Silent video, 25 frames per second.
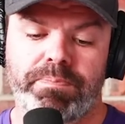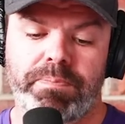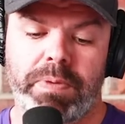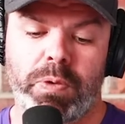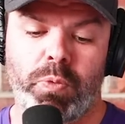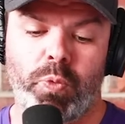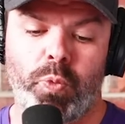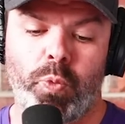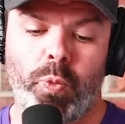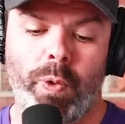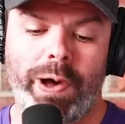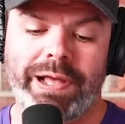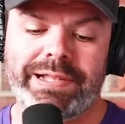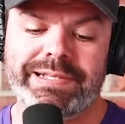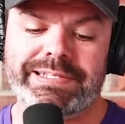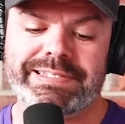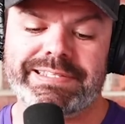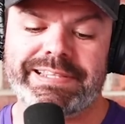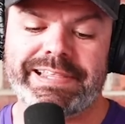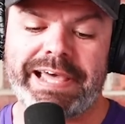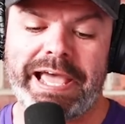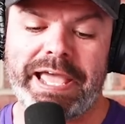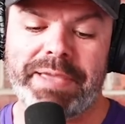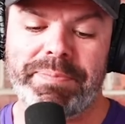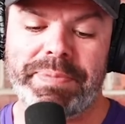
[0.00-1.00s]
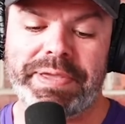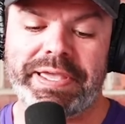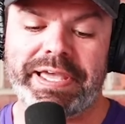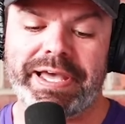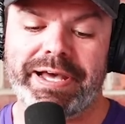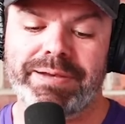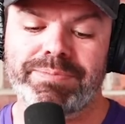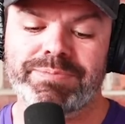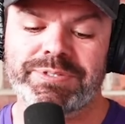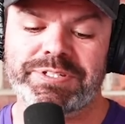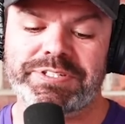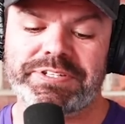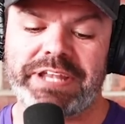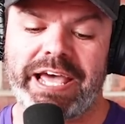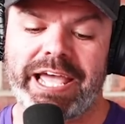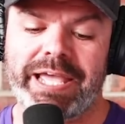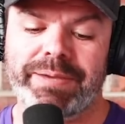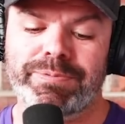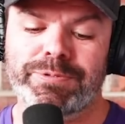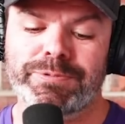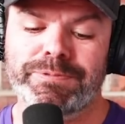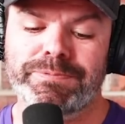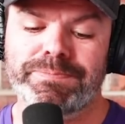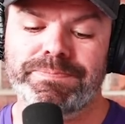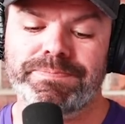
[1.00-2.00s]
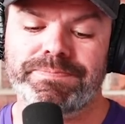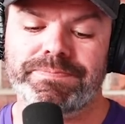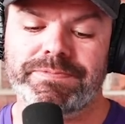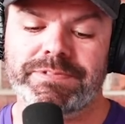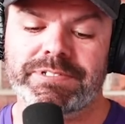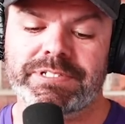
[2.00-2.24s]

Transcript: But once they become stable,